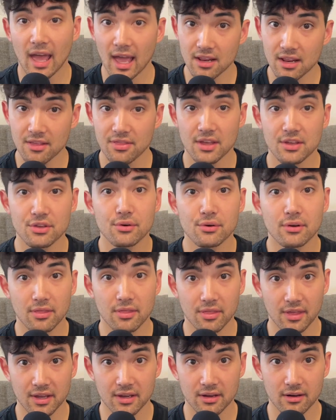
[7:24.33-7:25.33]
anything you can
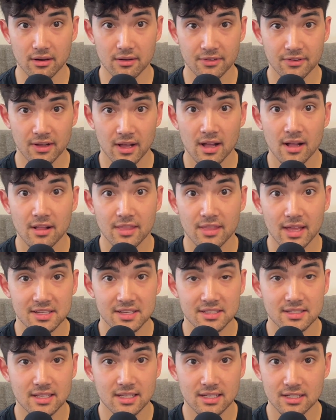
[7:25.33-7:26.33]
think of that
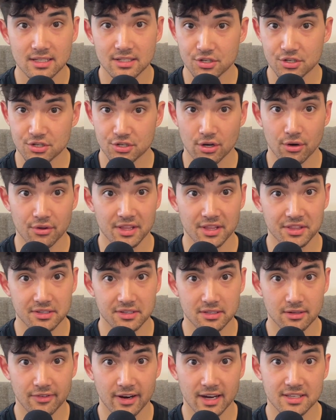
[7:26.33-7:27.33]
is needed to show that the
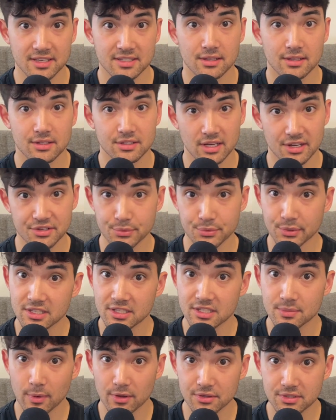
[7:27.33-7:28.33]
device does what
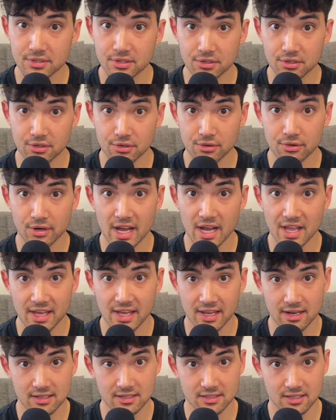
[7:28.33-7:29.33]
it's supposed to do and
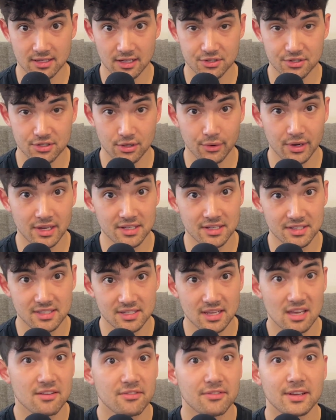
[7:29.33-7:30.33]
that it does so in a
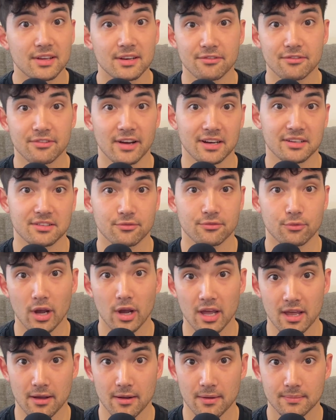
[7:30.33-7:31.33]
safe and effective
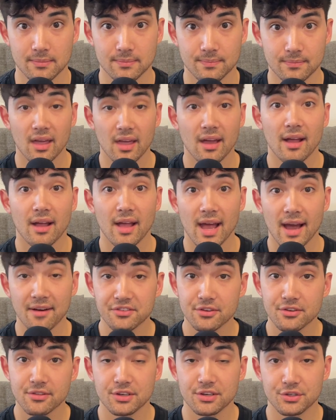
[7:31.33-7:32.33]
way.
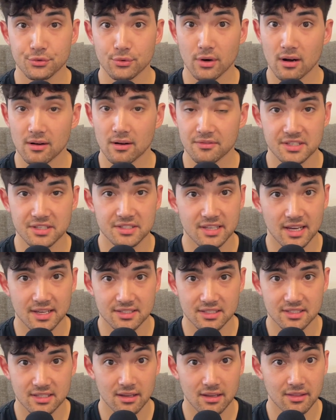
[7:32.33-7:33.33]
After they do all of this
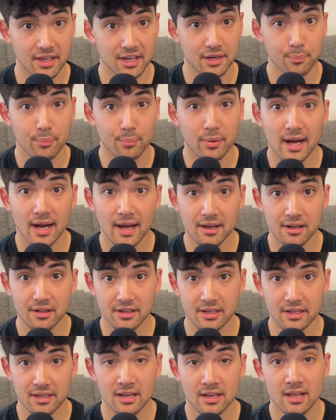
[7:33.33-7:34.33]
testing, they
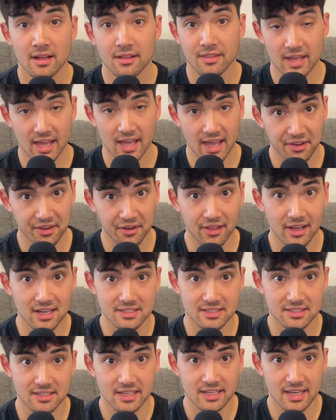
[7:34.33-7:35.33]
compile it, they
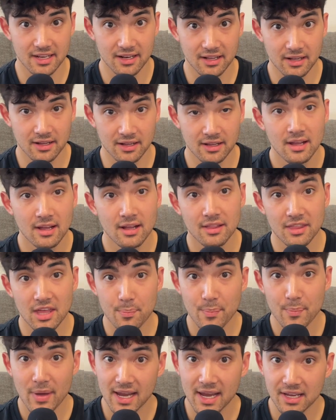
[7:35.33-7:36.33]
analyze the data, they
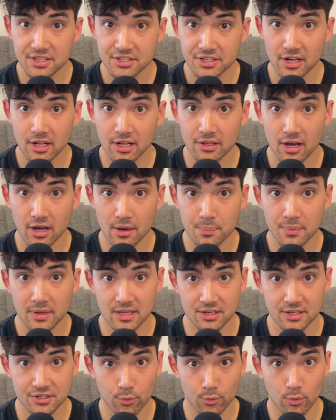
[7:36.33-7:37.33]
package it all up
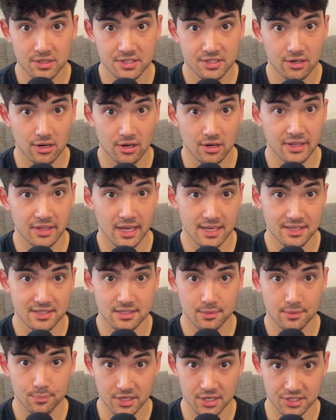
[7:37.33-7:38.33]
into what's called a
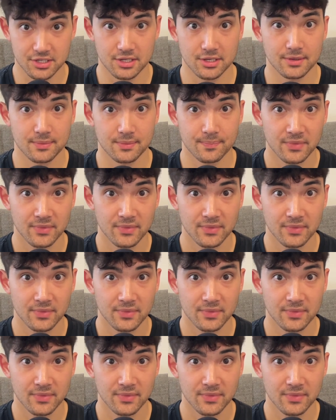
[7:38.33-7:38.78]
submission.